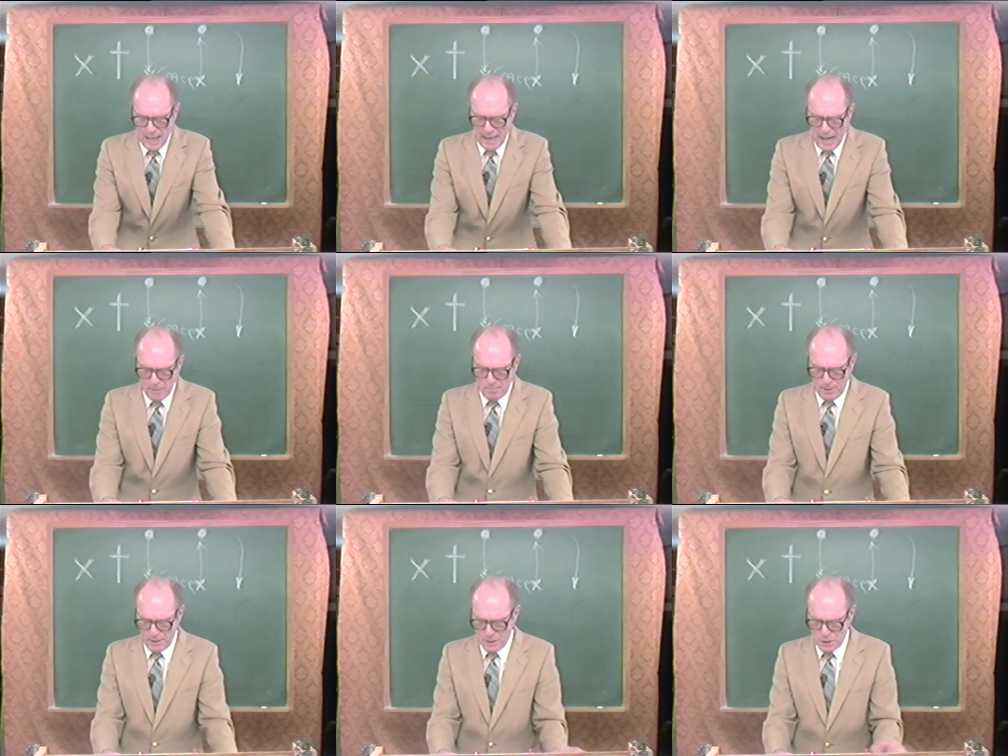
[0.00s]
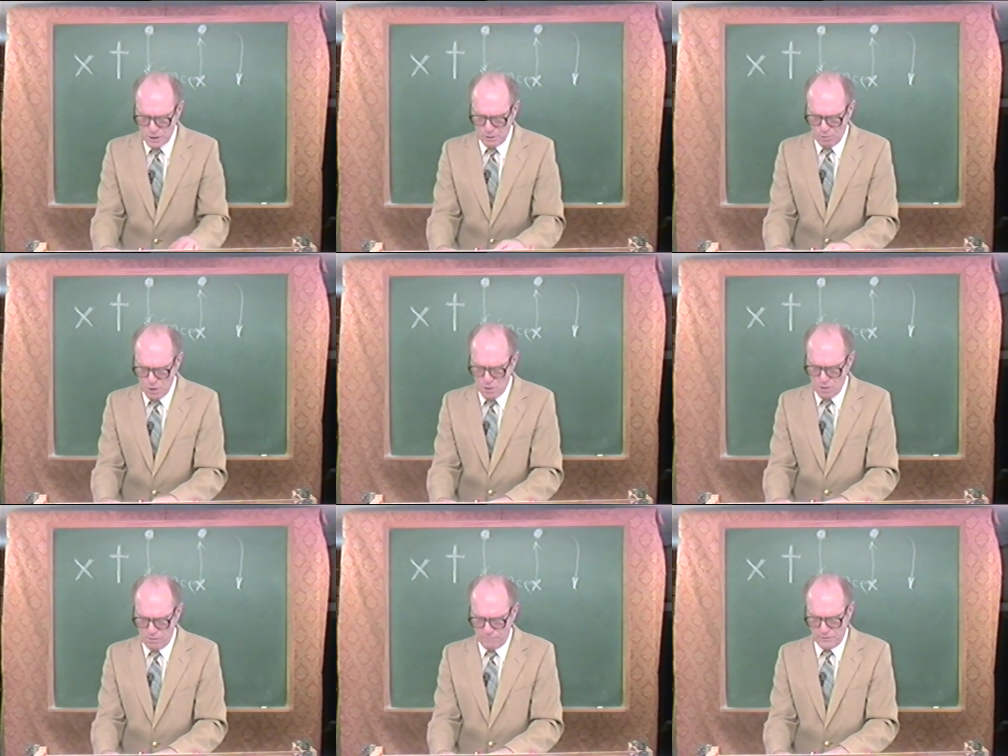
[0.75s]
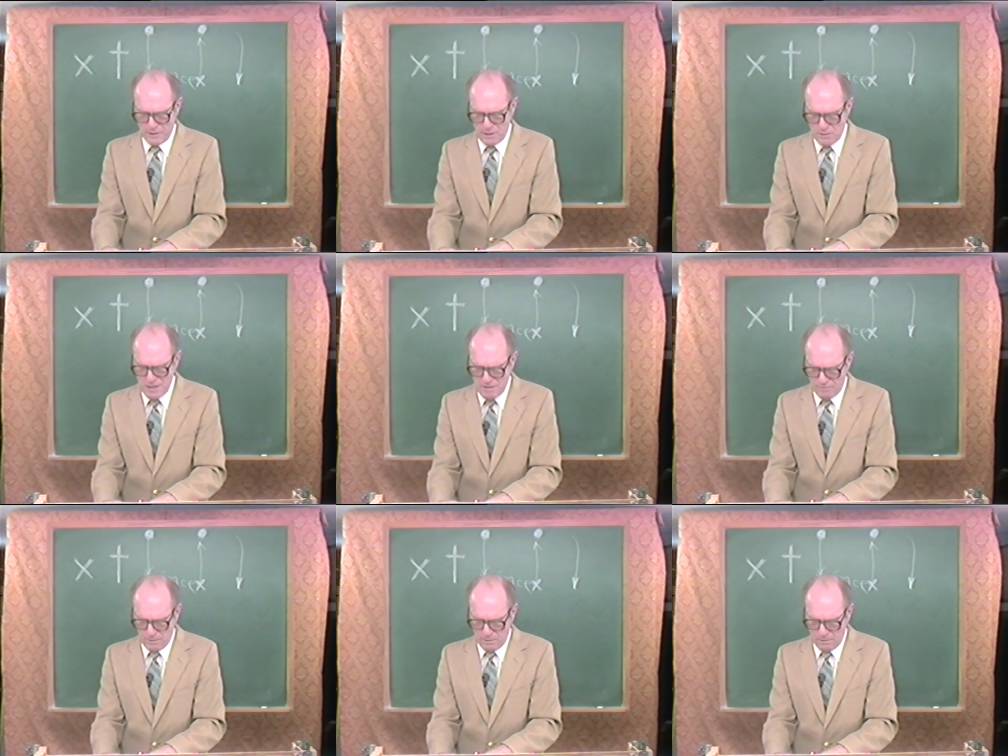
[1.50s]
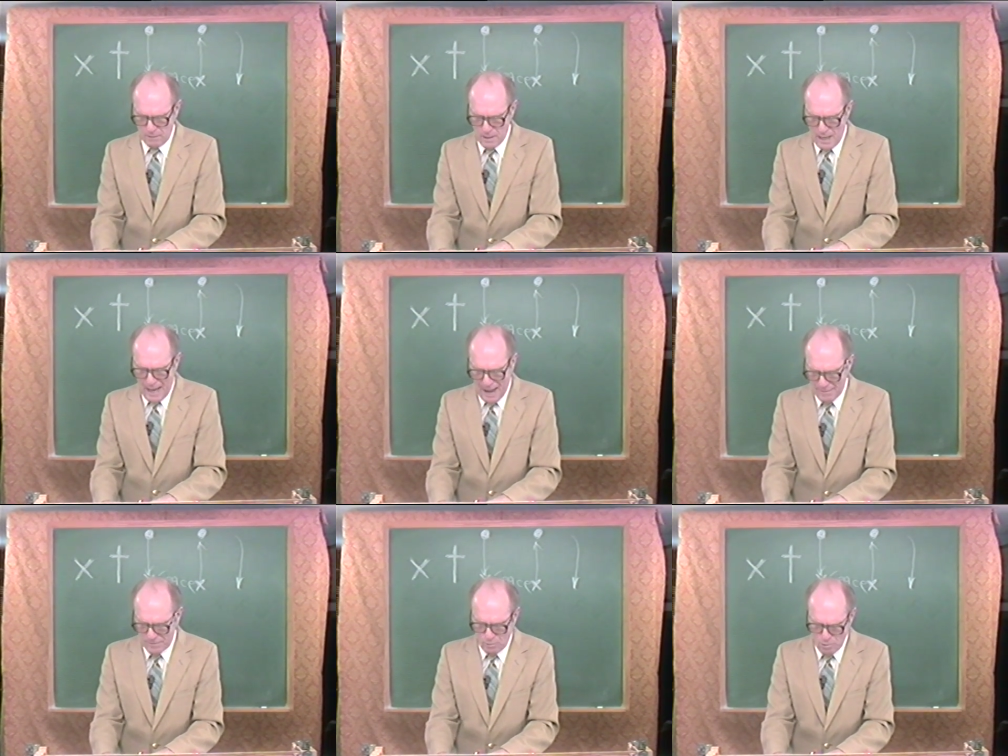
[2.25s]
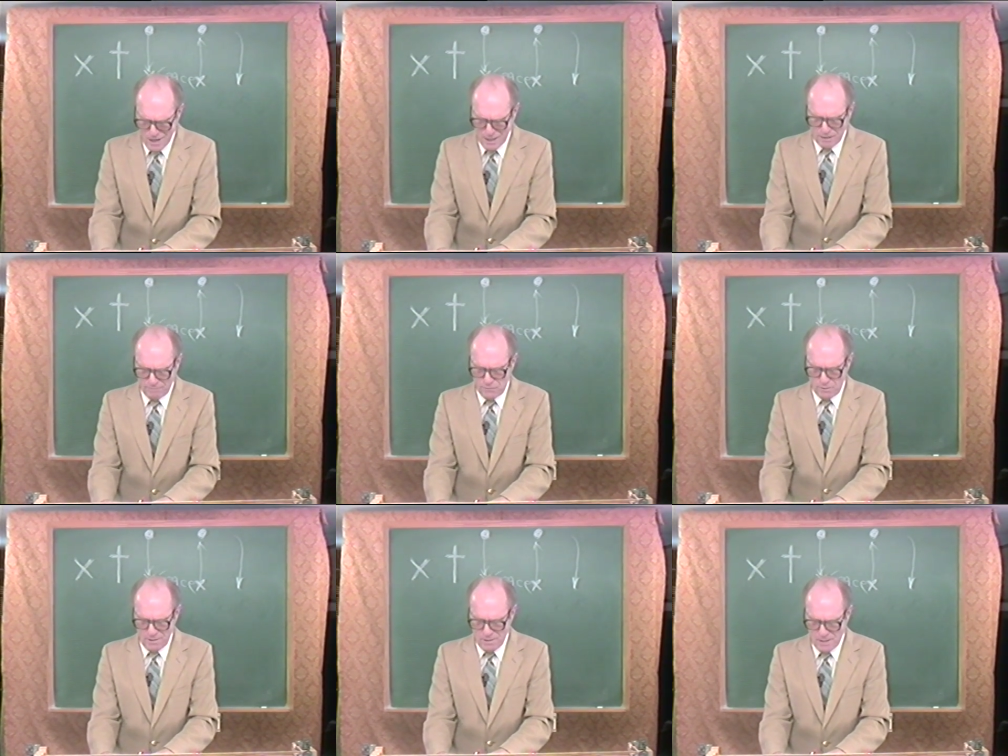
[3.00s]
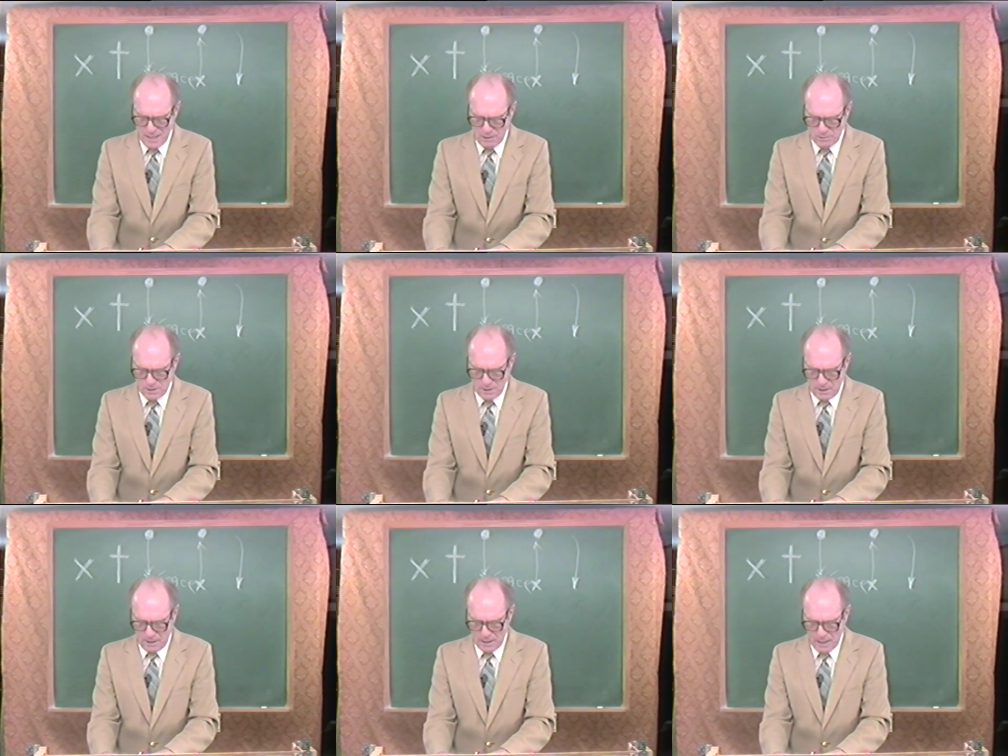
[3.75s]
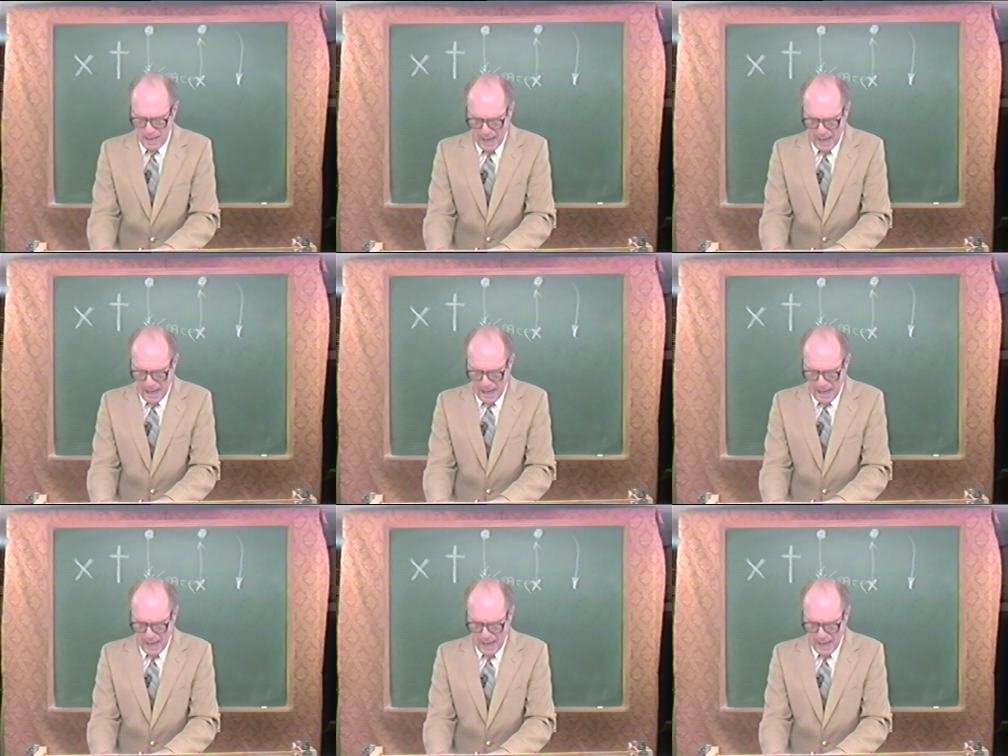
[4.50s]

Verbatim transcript: And I'll punish the world for their evil, and the wicked for their iniquity.